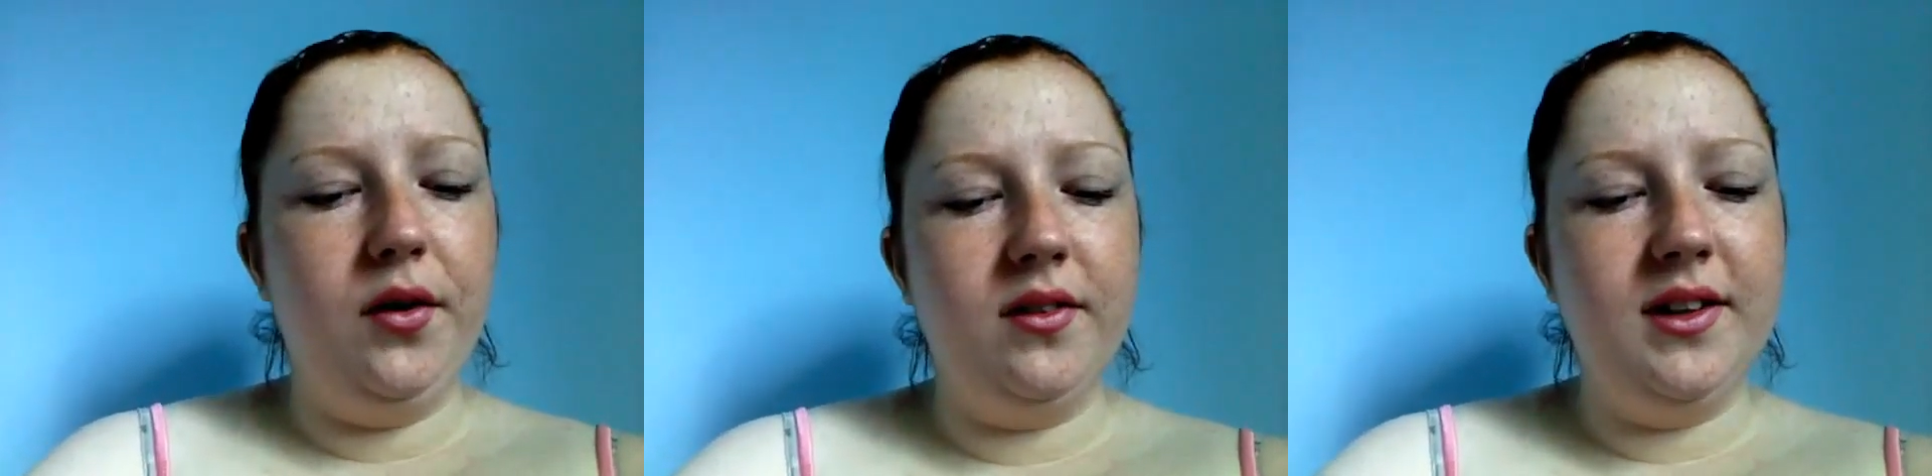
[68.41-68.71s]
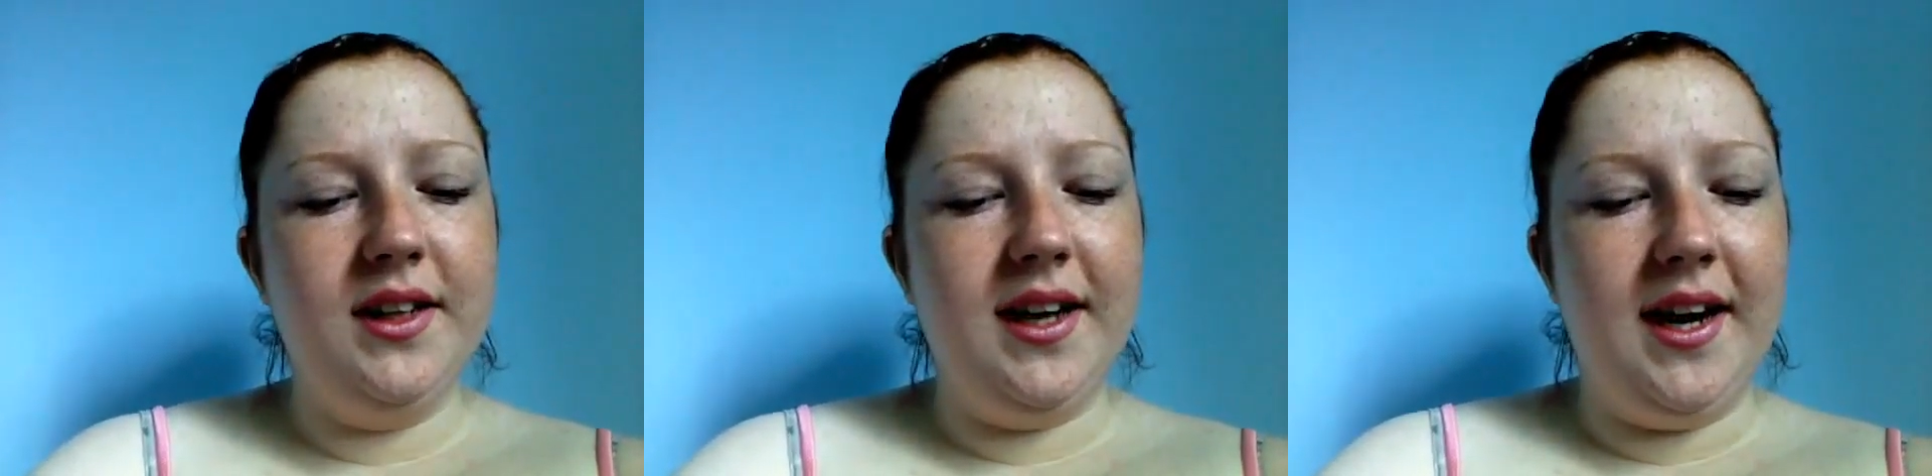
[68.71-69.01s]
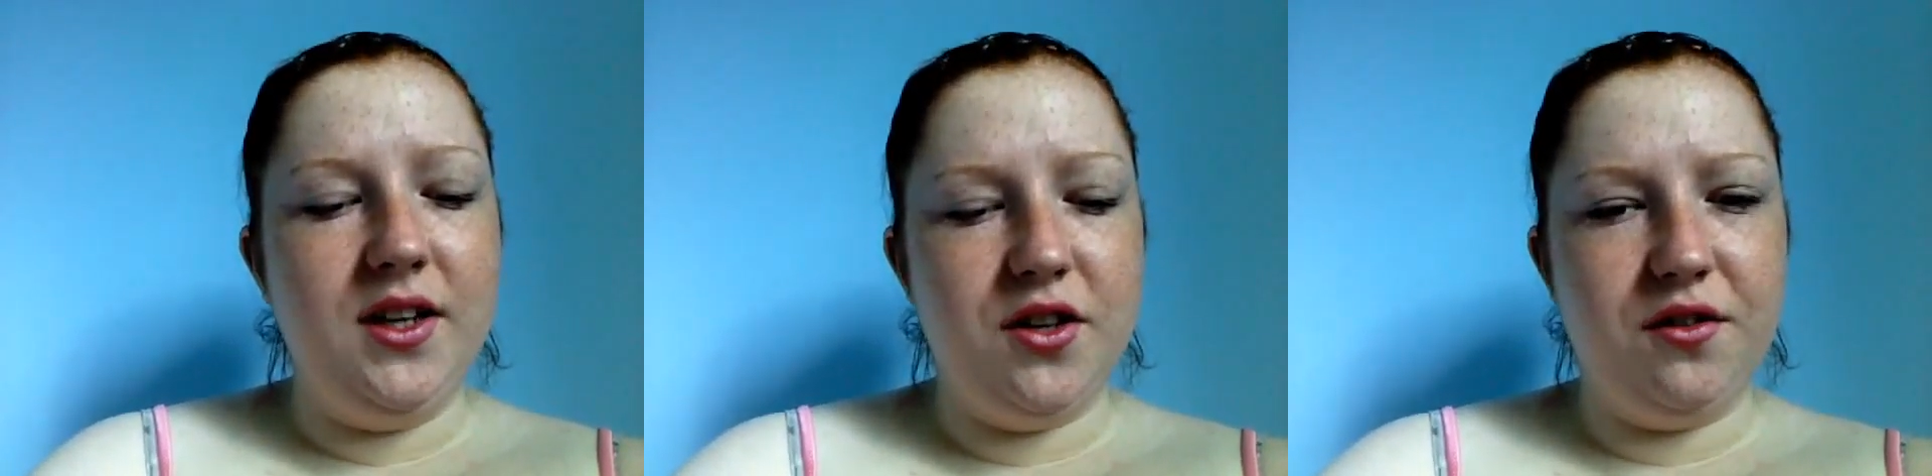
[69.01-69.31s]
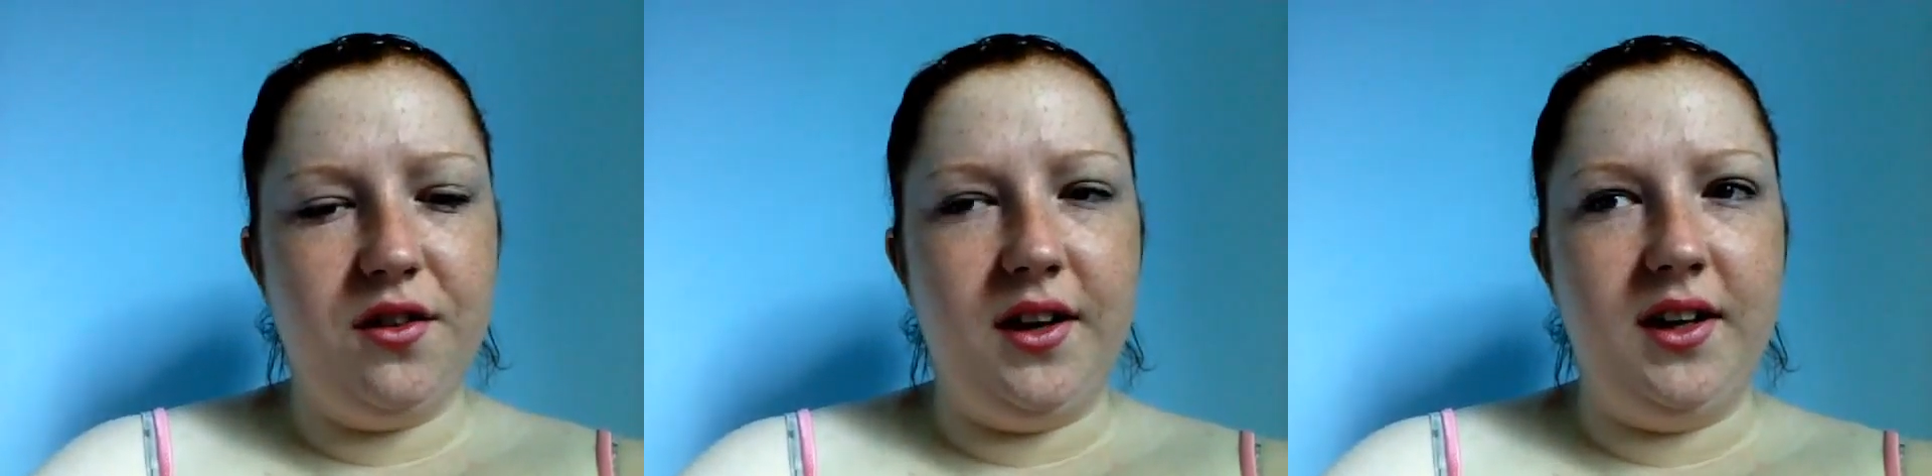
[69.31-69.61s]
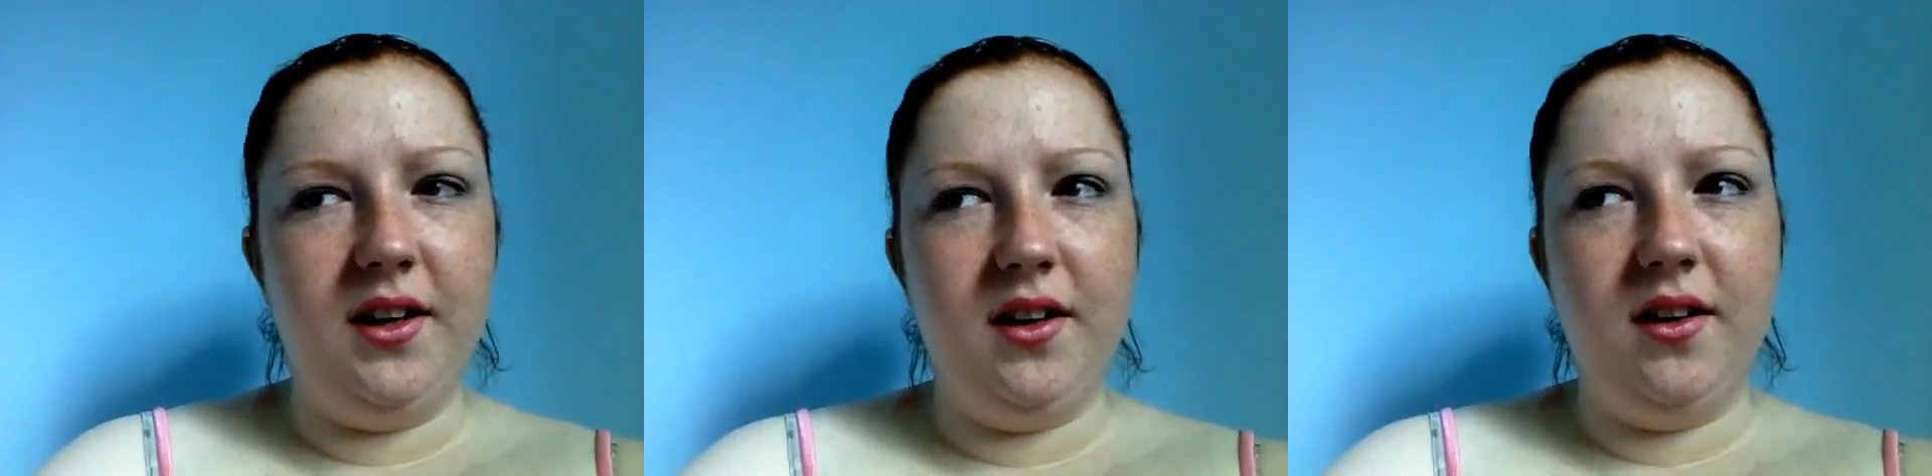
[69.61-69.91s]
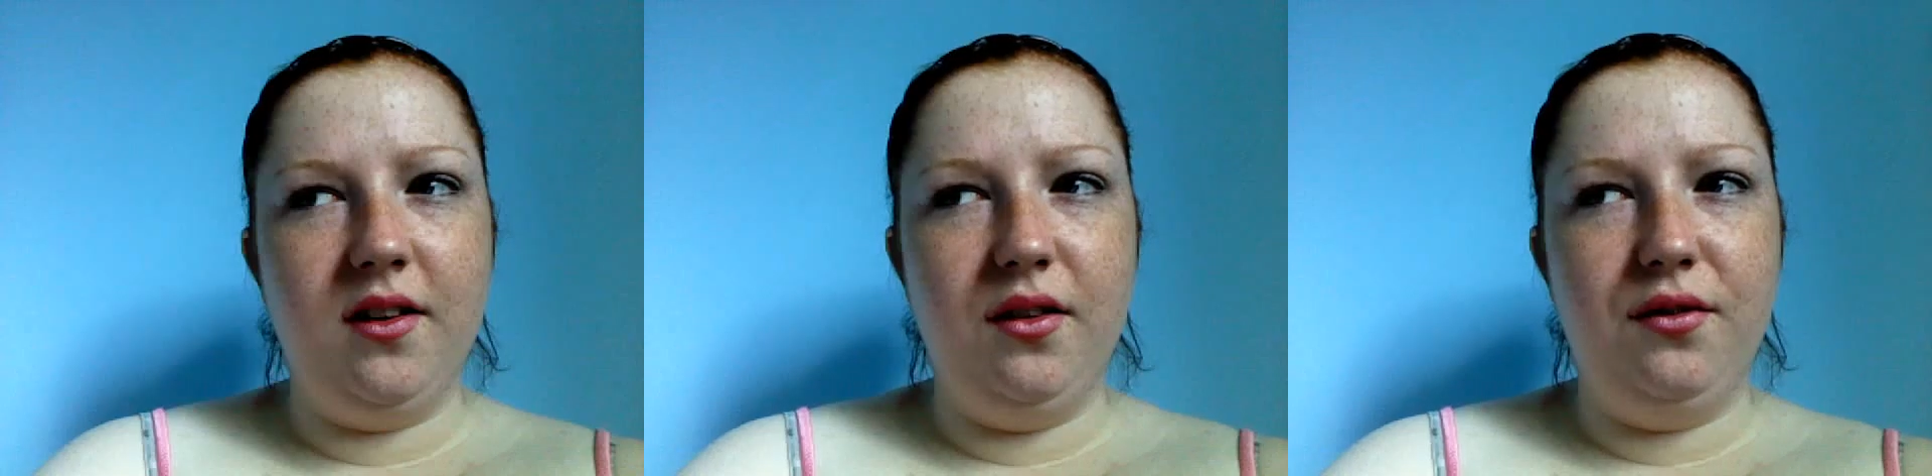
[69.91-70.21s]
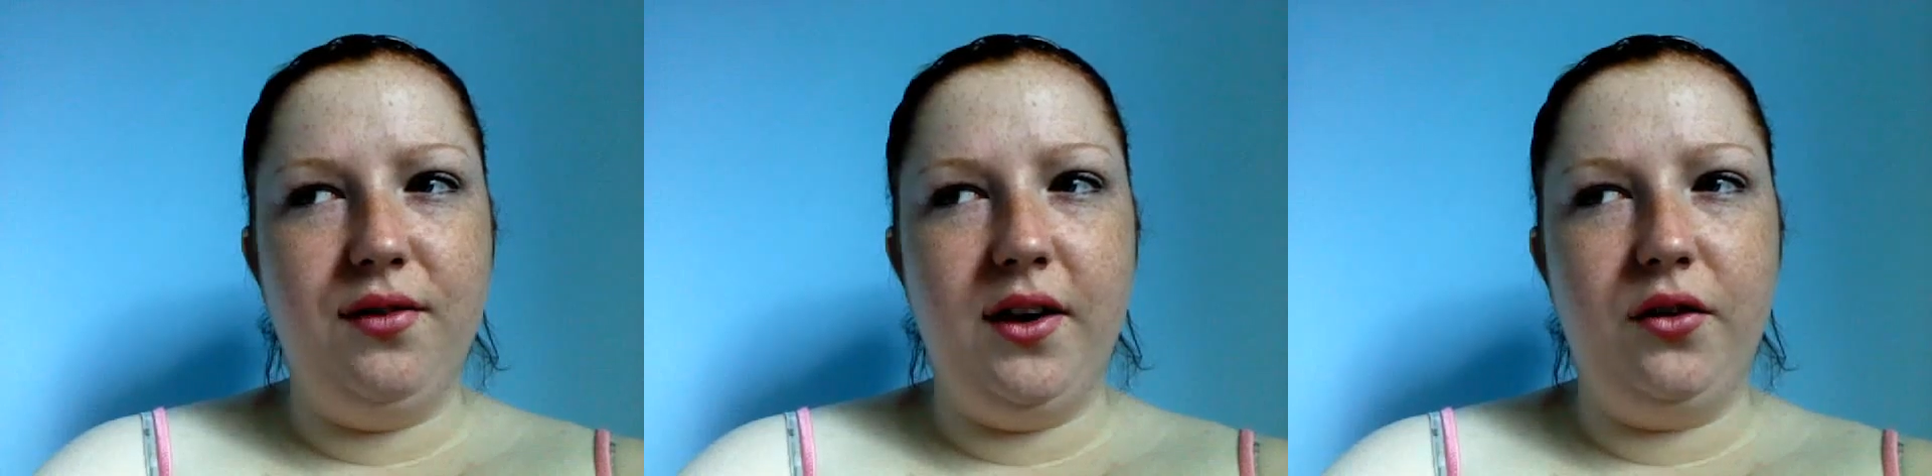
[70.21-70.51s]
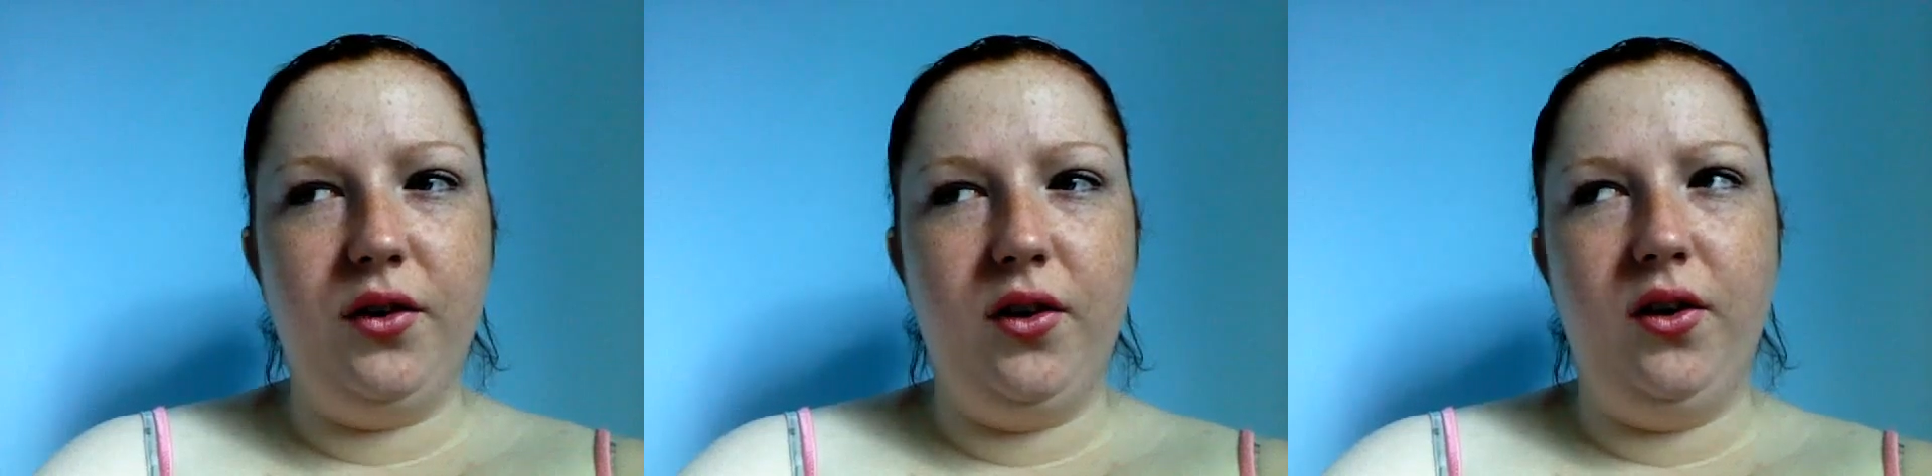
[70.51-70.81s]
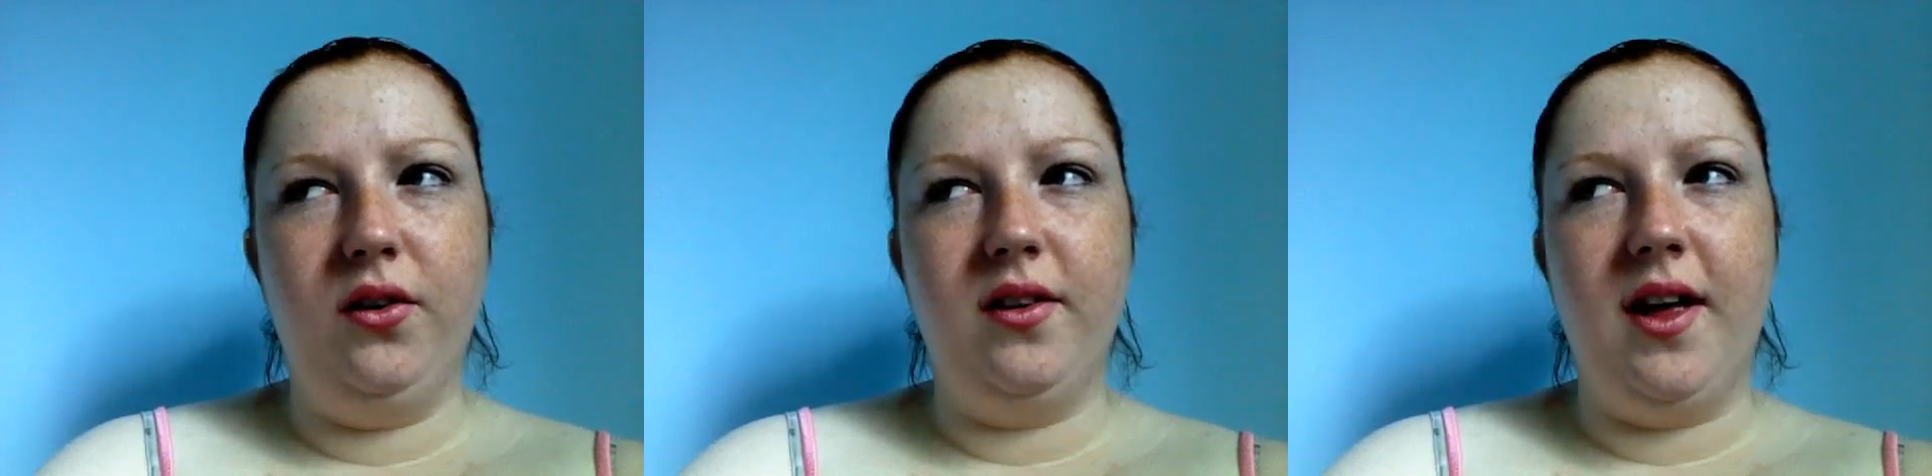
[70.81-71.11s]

Personally, I just think fairies